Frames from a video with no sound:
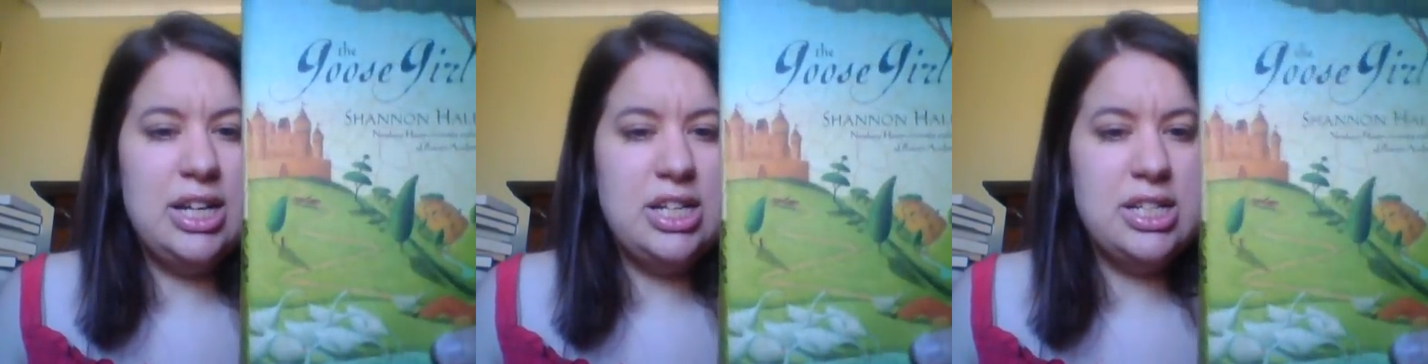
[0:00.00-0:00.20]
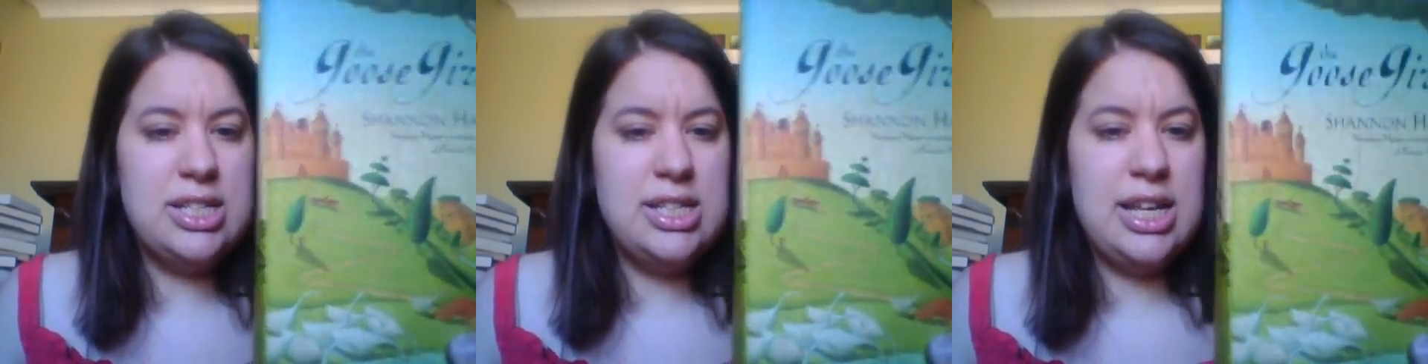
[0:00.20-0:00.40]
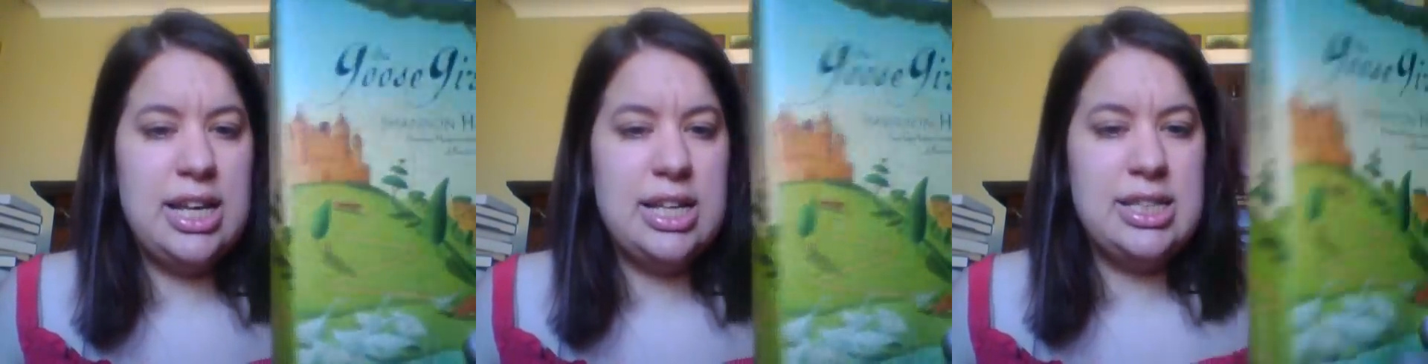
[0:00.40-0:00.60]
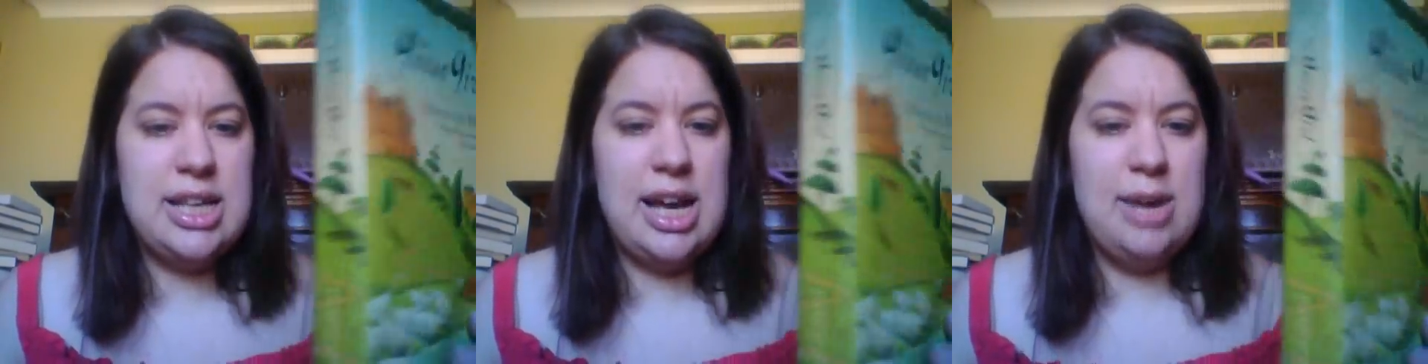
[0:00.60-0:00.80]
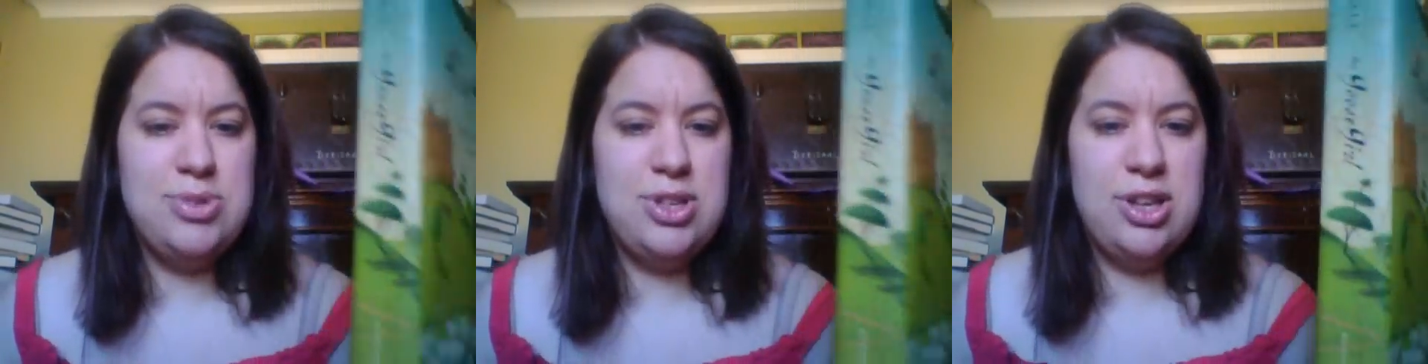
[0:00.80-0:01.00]
I just think it's
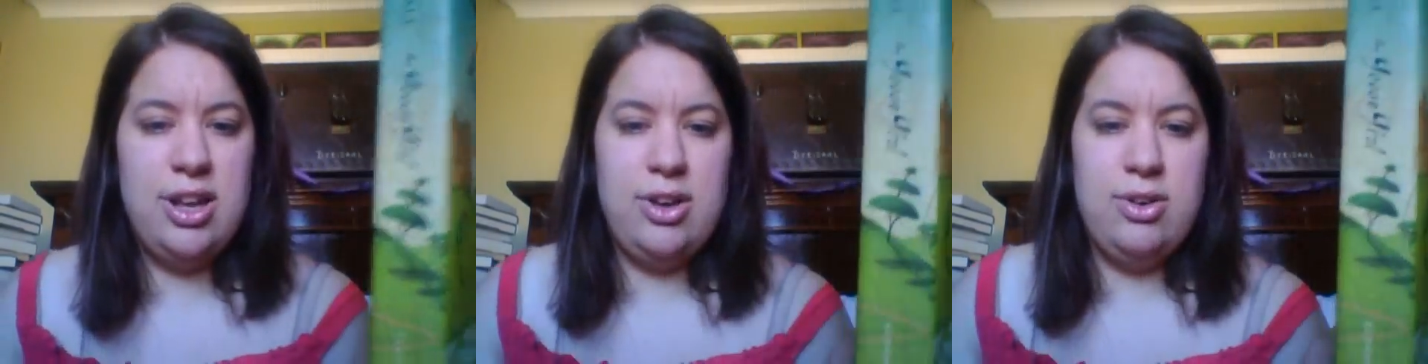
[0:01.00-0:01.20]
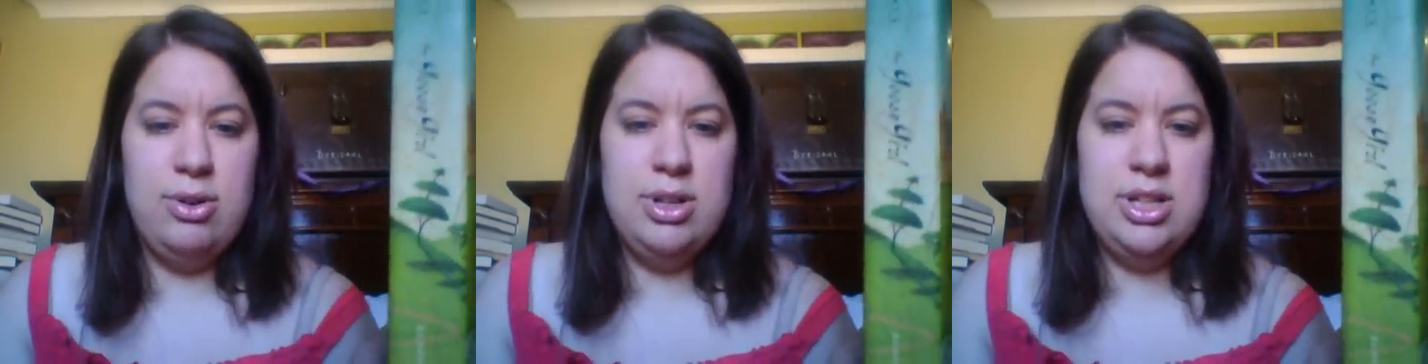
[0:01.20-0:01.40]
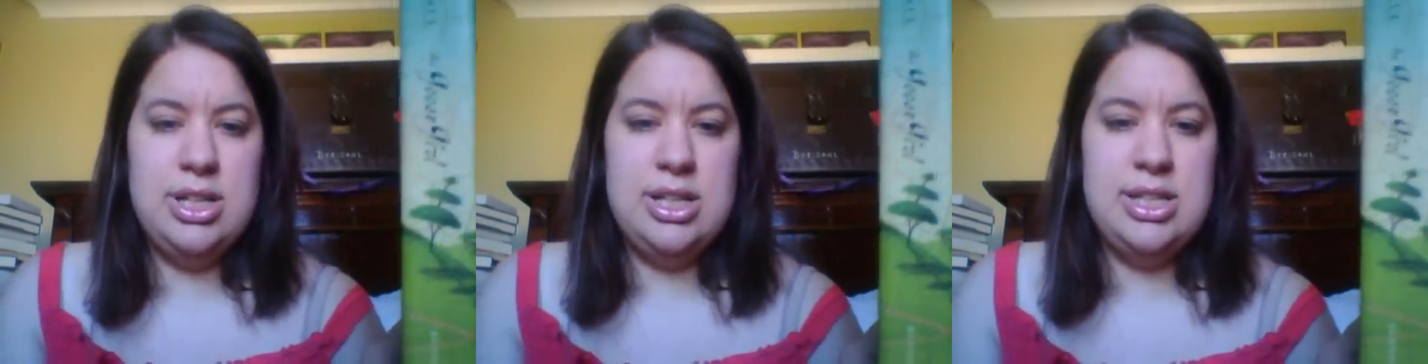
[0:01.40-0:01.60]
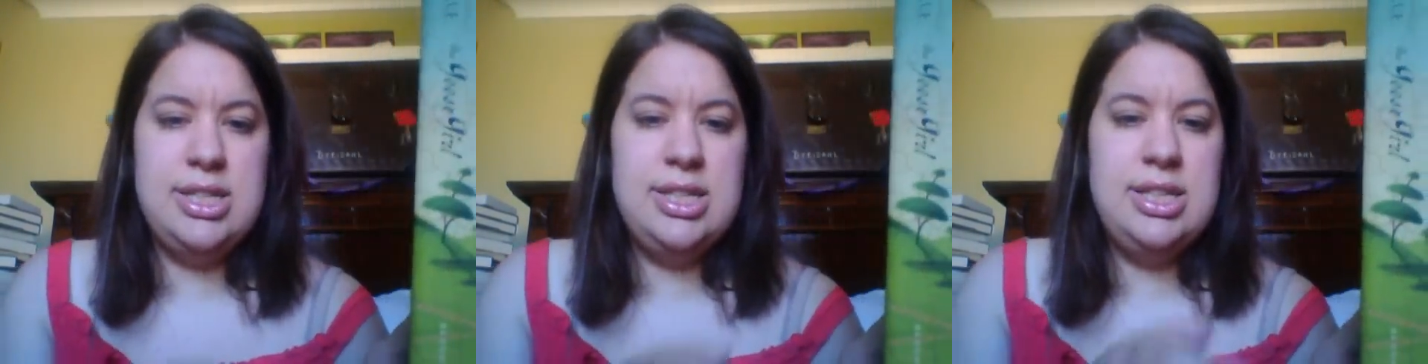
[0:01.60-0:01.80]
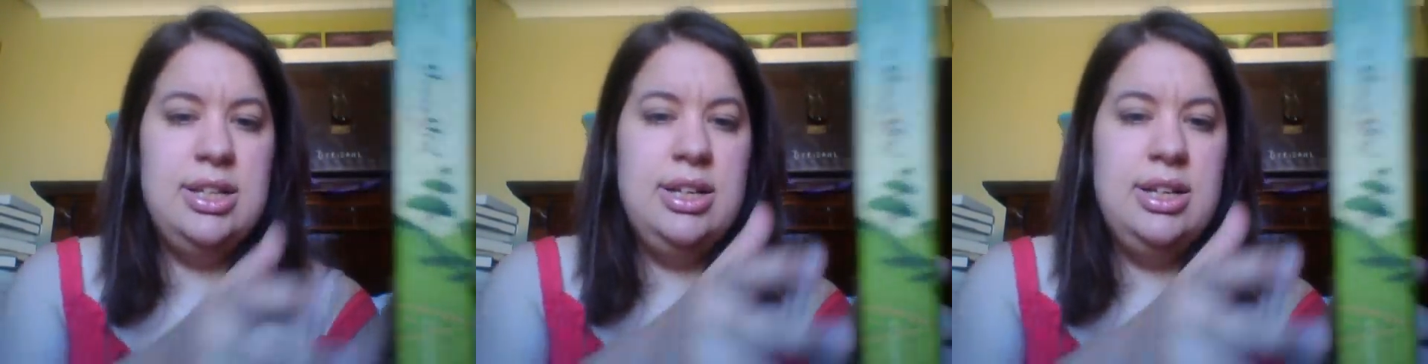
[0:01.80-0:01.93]
absolutely gorgeous.